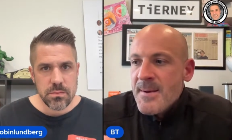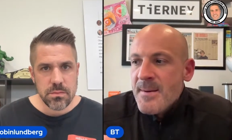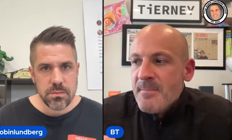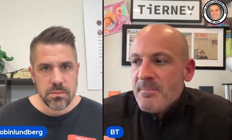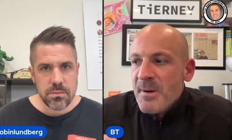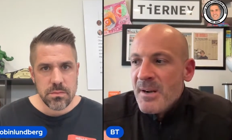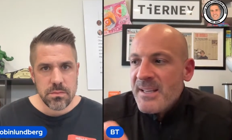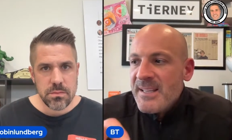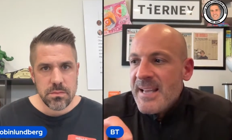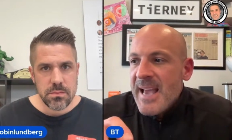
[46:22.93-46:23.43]

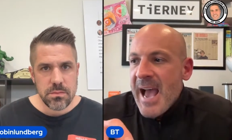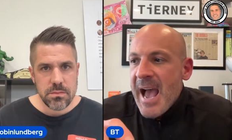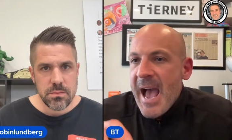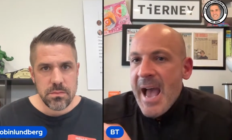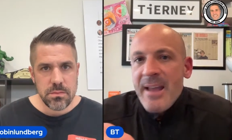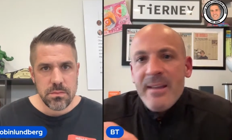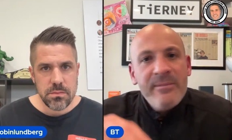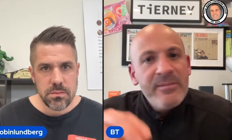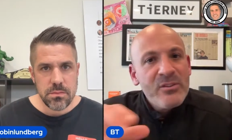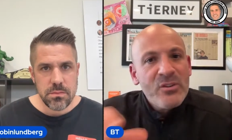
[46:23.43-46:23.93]
Speaker 1: But
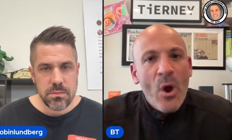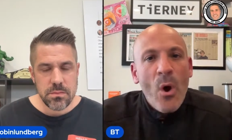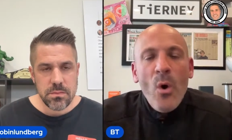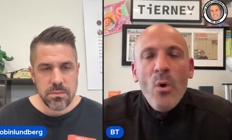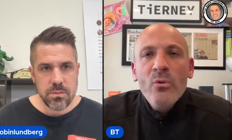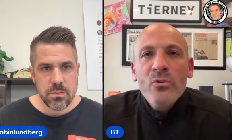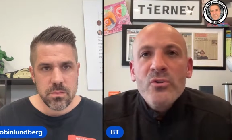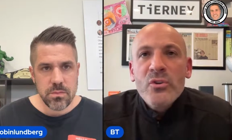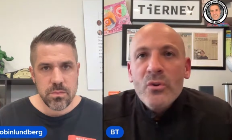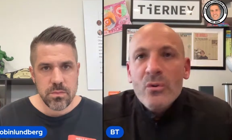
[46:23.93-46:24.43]
I even
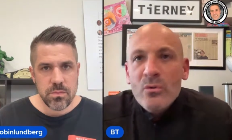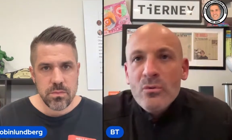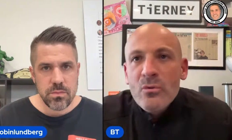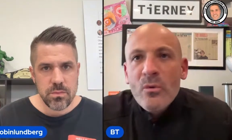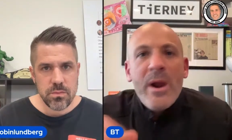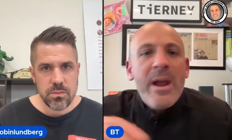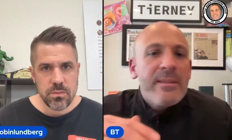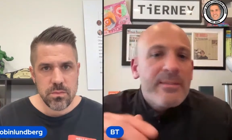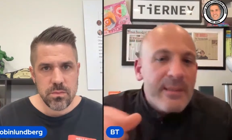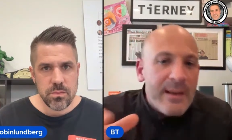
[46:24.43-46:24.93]
told you,
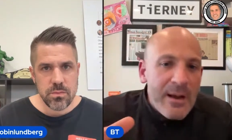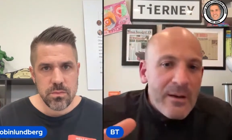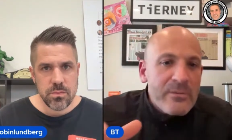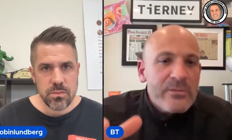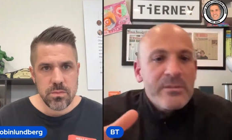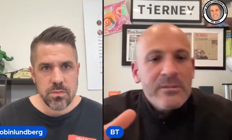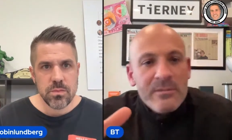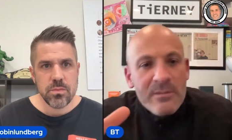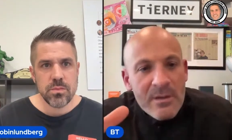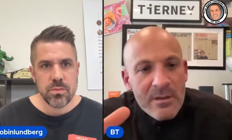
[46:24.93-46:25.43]
granted, I
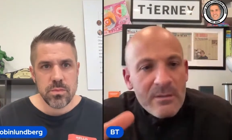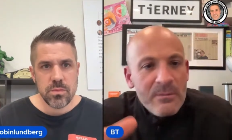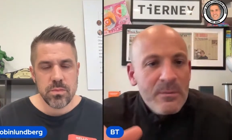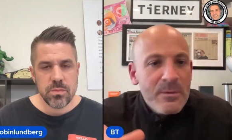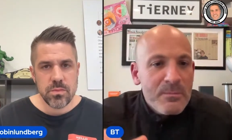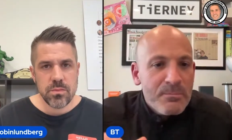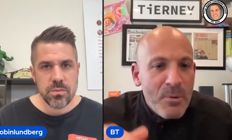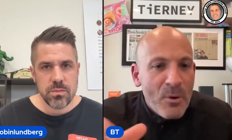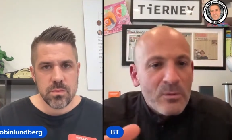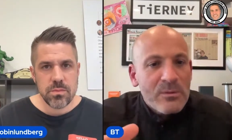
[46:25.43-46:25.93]
was uh,
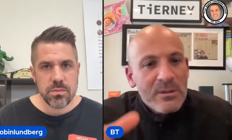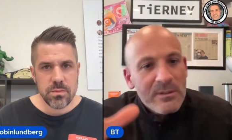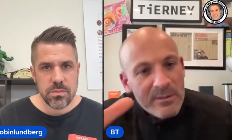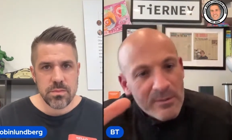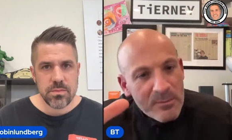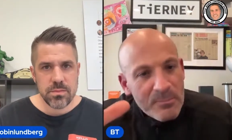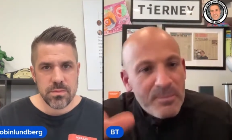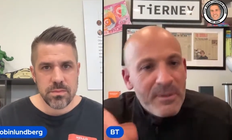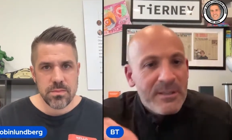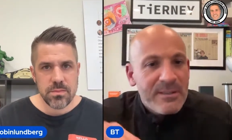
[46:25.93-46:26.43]
we were both a
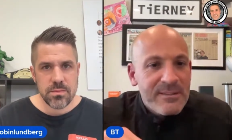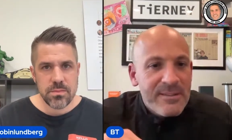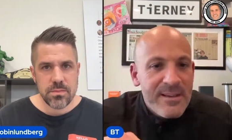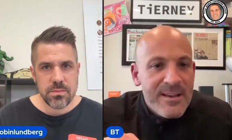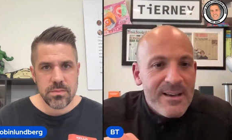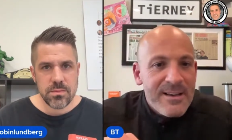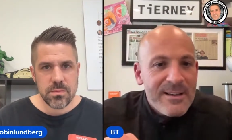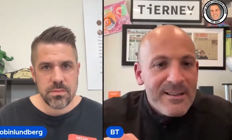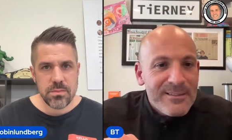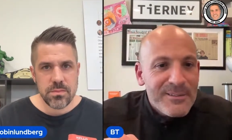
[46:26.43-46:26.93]
little bit
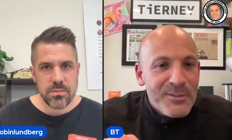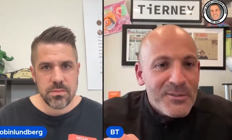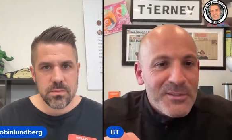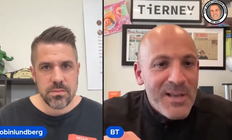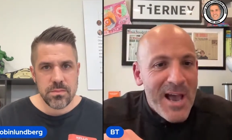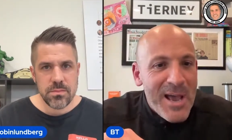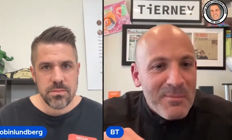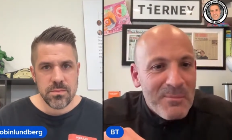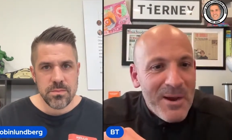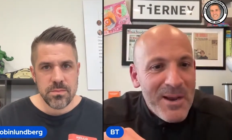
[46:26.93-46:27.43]
uh,
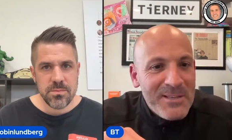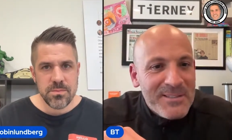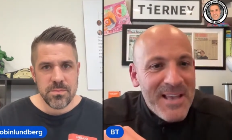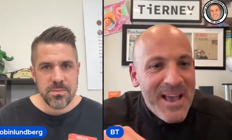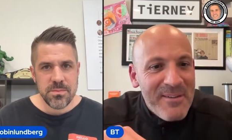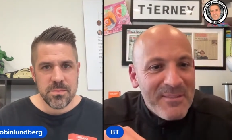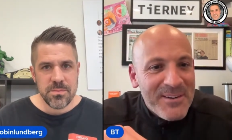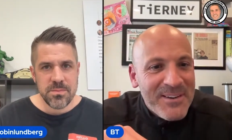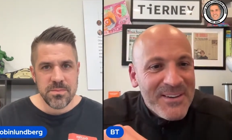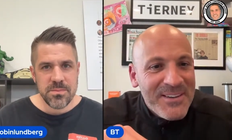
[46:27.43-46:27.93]
sideways,
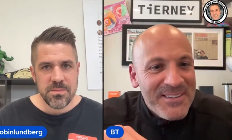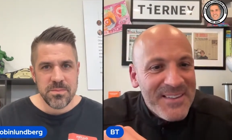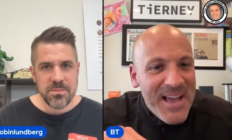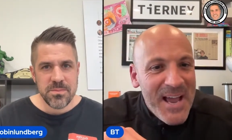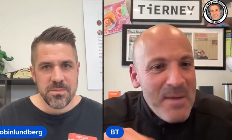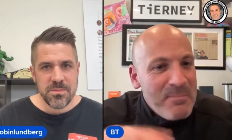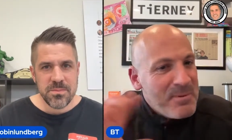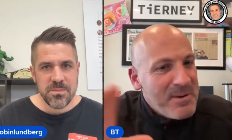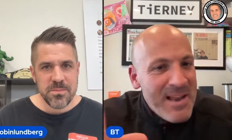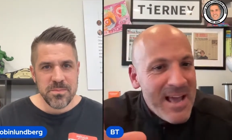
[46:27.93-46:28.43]
having a good
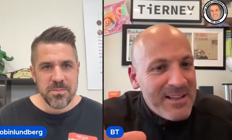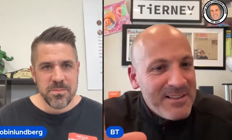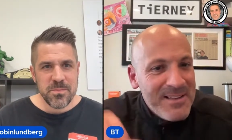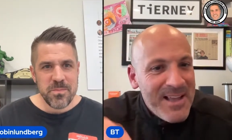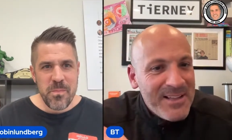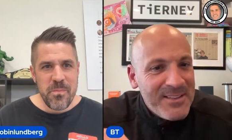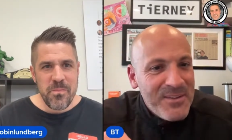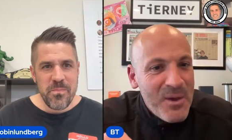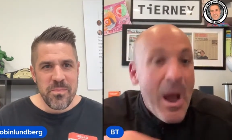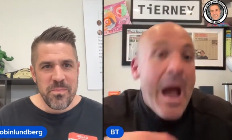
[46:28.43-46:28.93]
night, but not
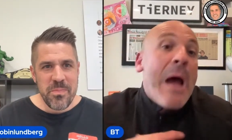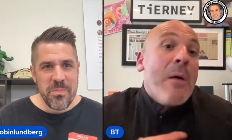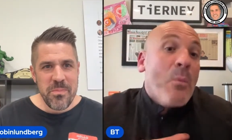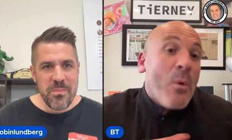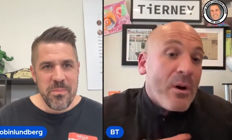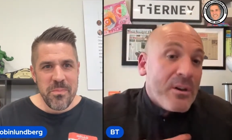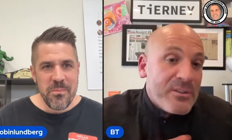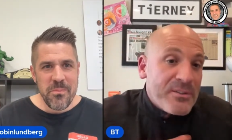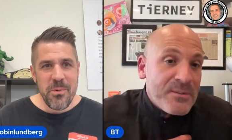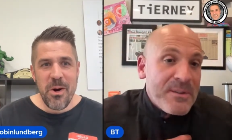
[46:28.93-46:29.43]
not I
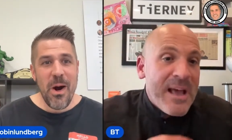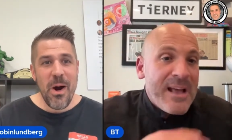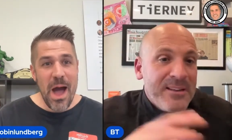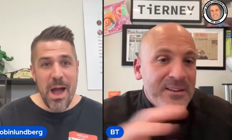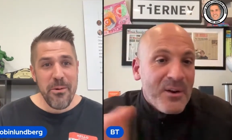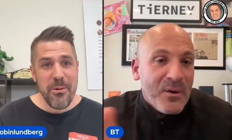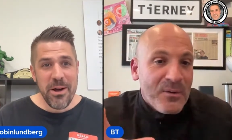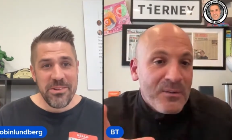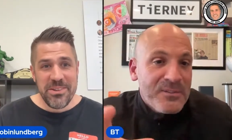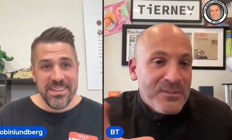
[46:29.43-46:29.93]
was. Oh,
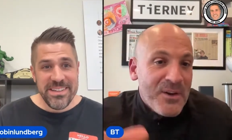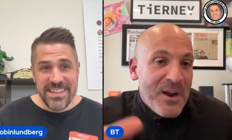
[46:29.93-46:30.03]
not, I wasn't.